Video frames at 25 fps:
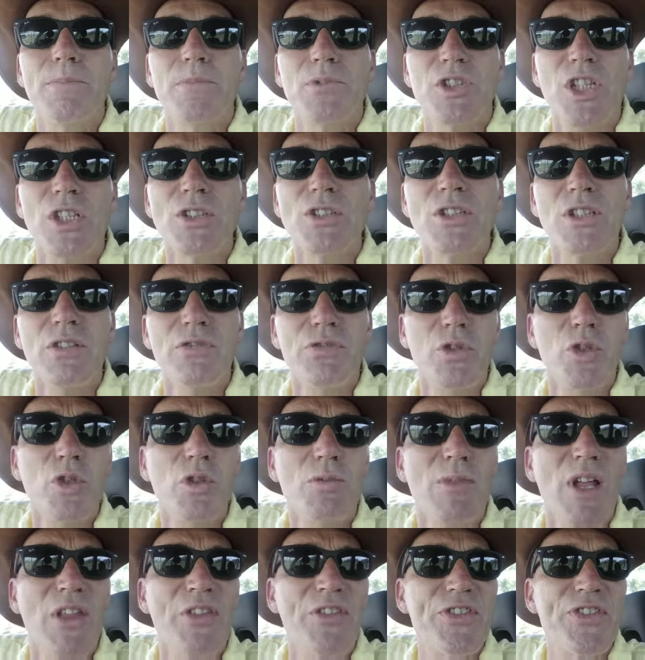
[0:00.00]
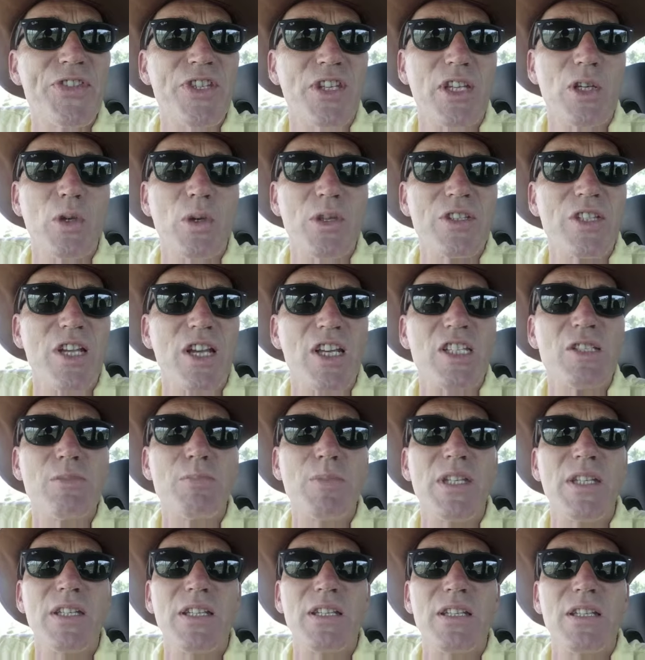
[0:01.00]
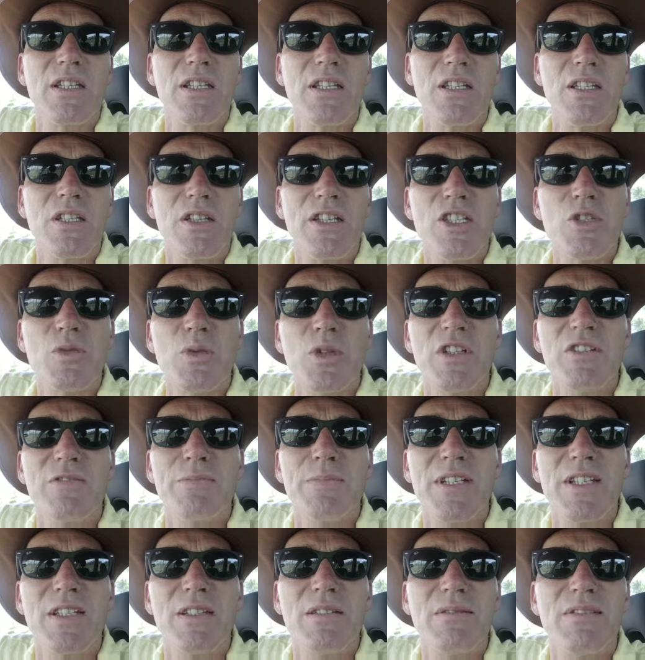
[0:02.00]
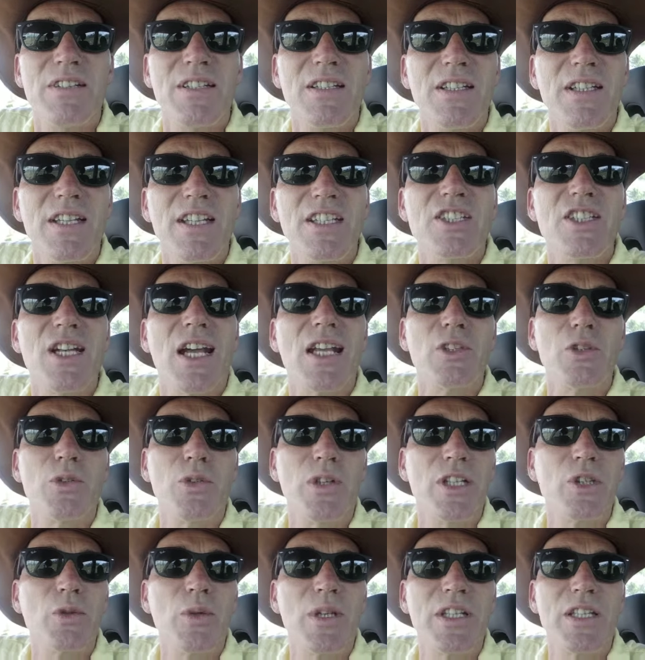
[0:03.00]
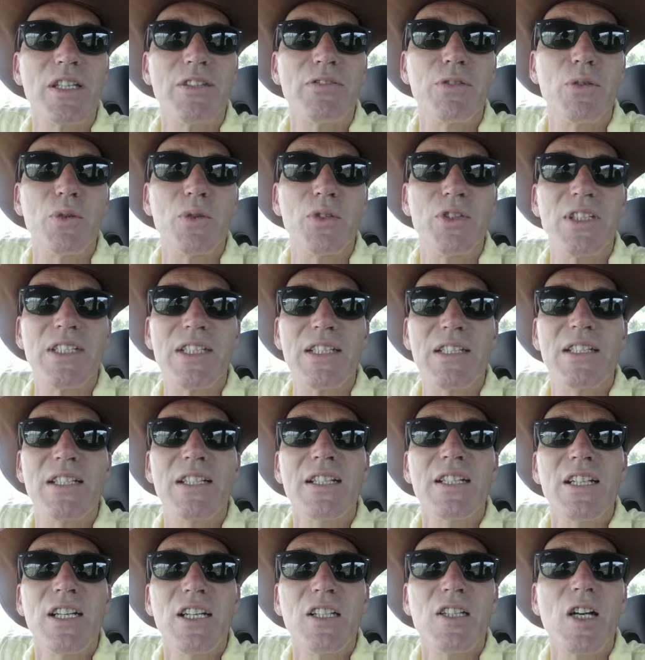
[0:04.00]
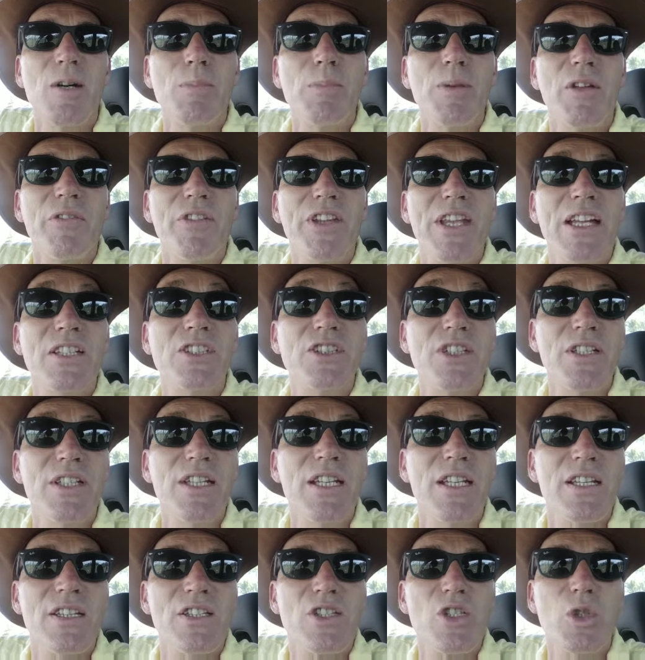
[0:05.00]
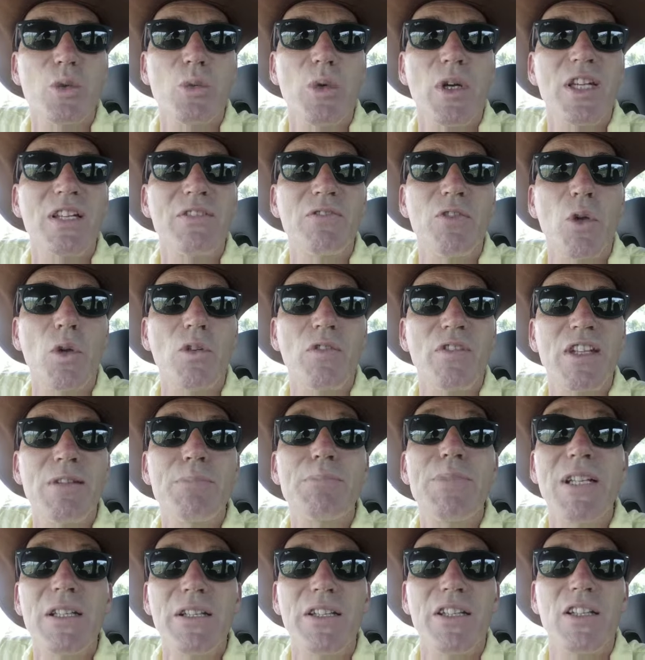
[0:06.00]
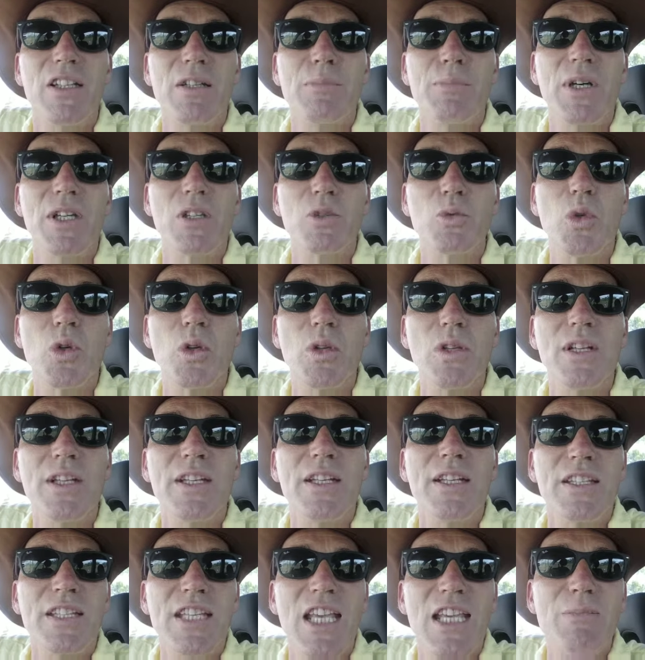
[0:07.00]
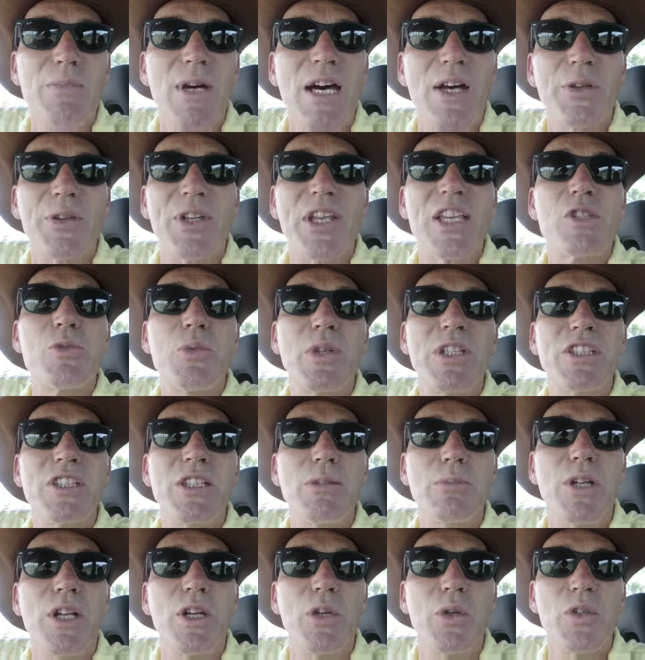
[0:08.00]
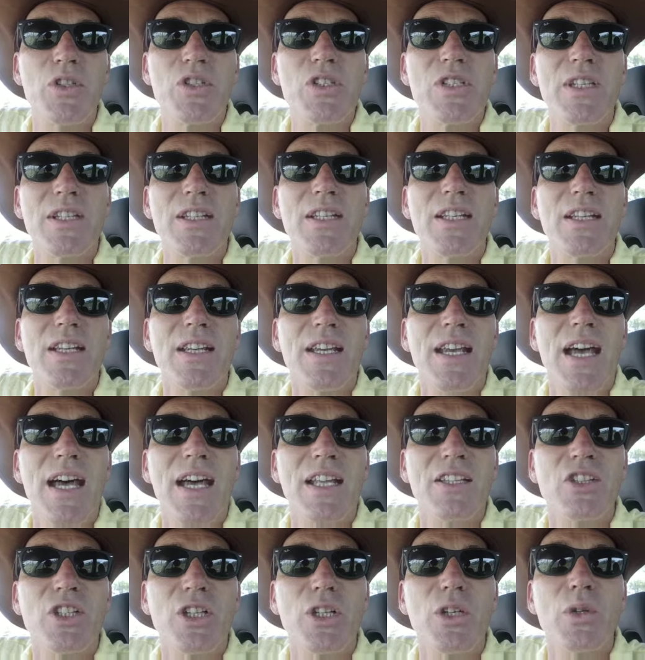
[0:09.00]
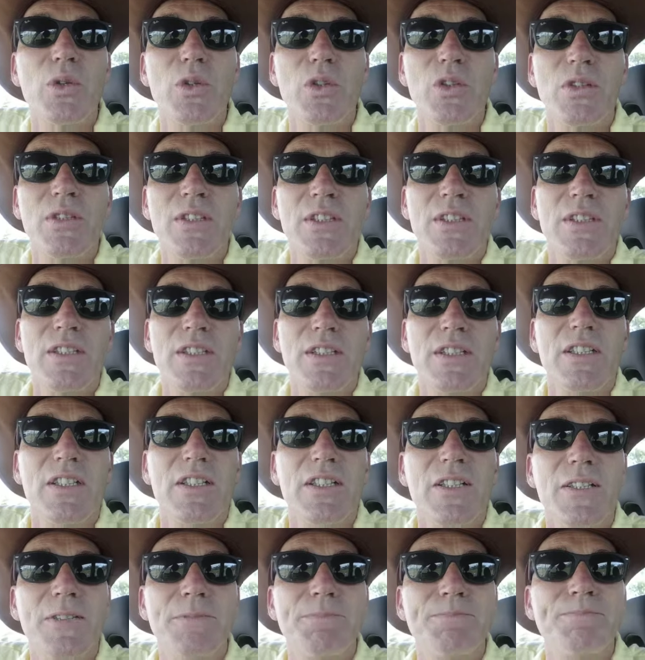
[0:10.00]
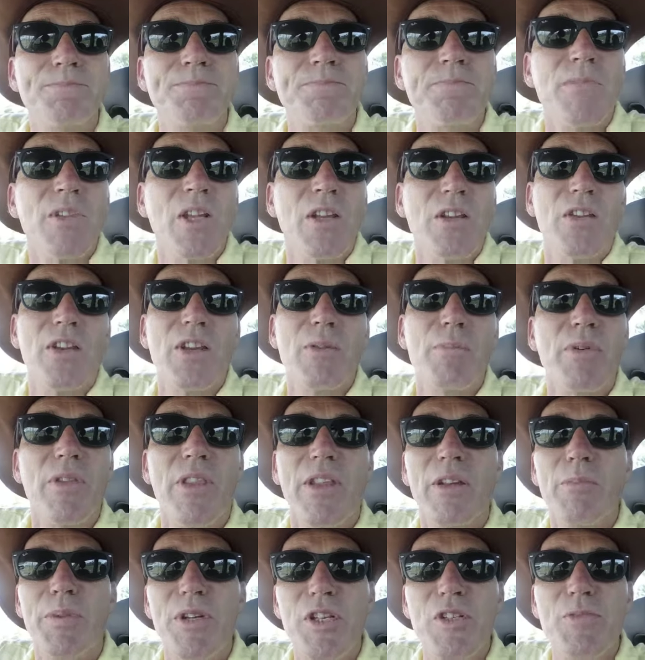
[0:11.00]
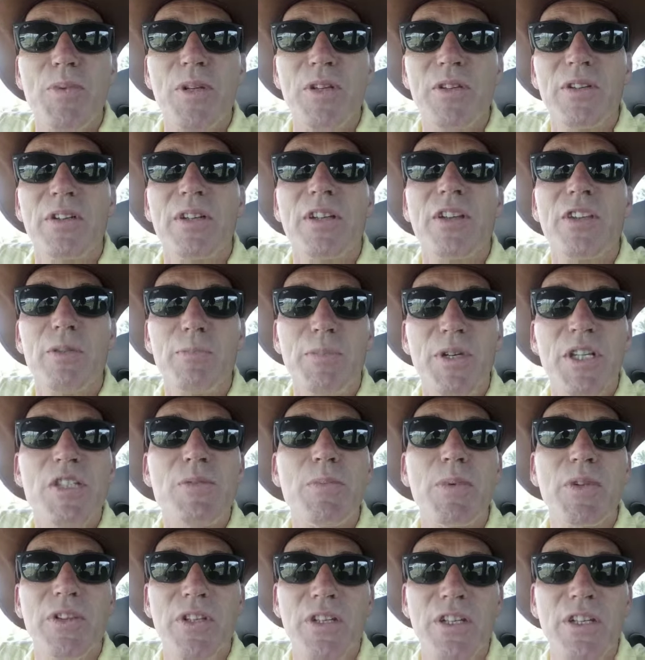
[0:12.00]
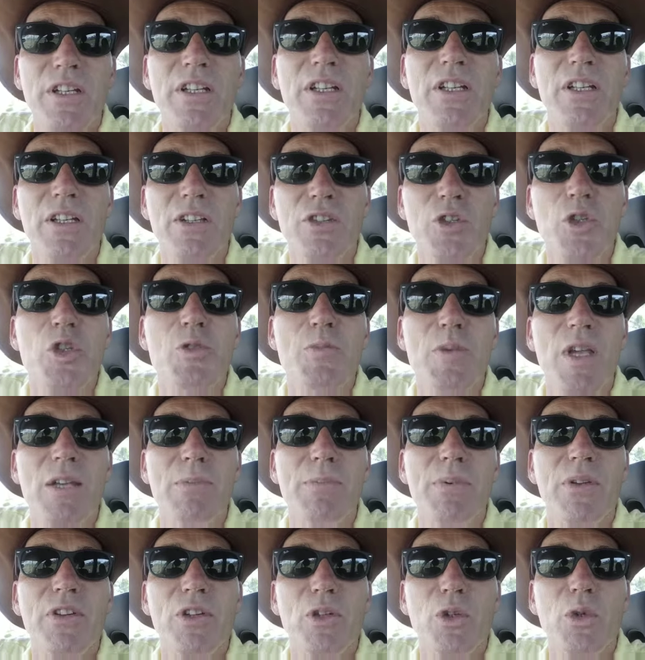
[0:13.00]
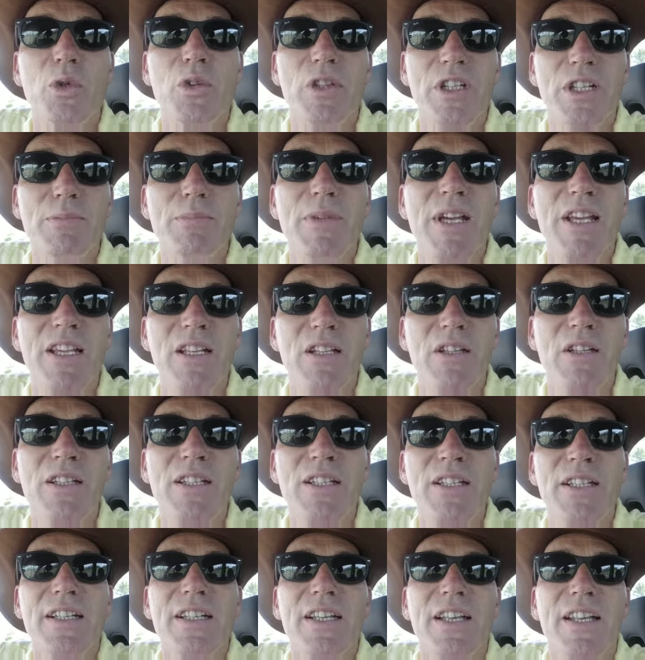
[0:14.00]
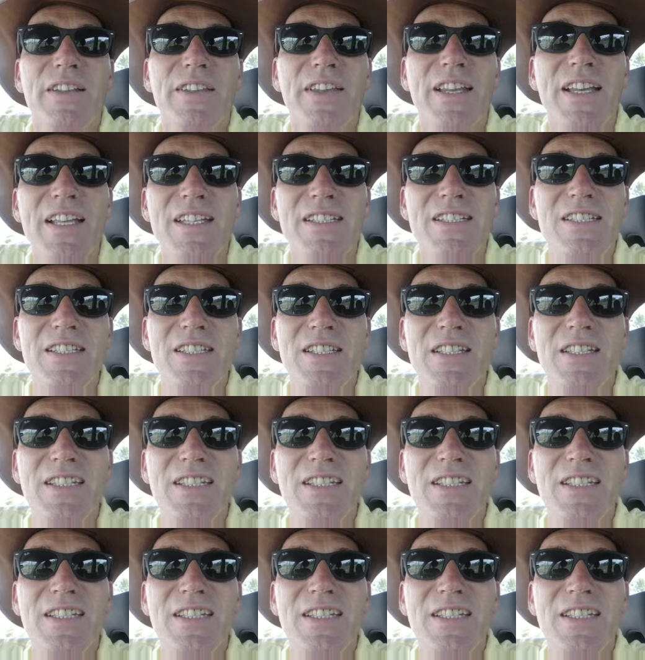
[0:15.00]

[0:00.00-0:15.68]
Just a few months ago, as I speak, this would have been in January 2014, a couple of the engineers who were involved in building the Bund wall came out as whistleblowers and told the Brisbane newspaper, the Courier Mail, that